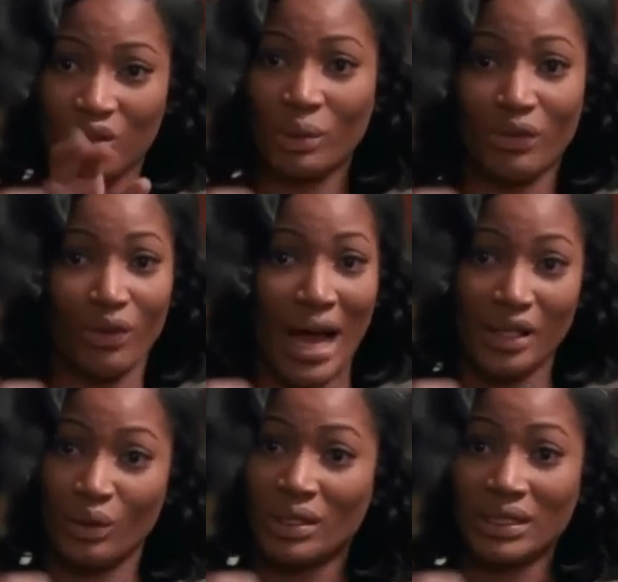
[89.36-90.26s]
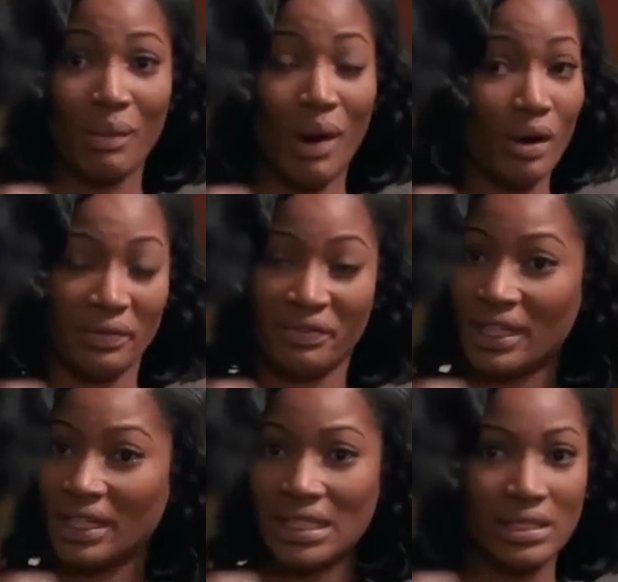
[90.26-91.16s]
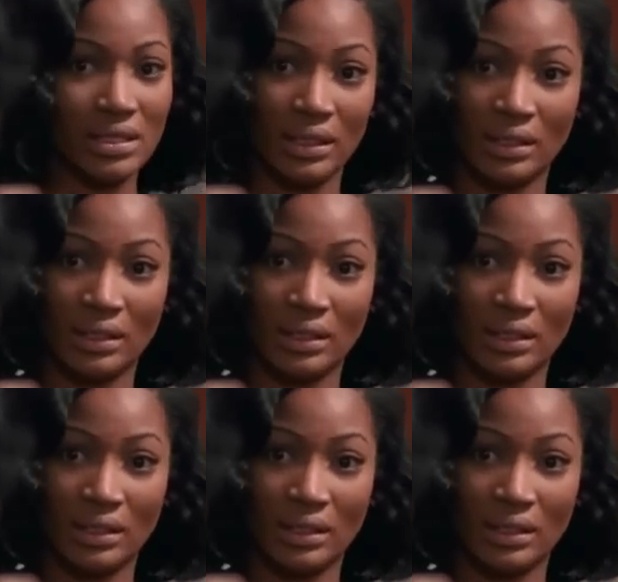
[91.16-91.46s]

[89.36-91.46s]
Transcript: to her before I do, because I'm already feelings.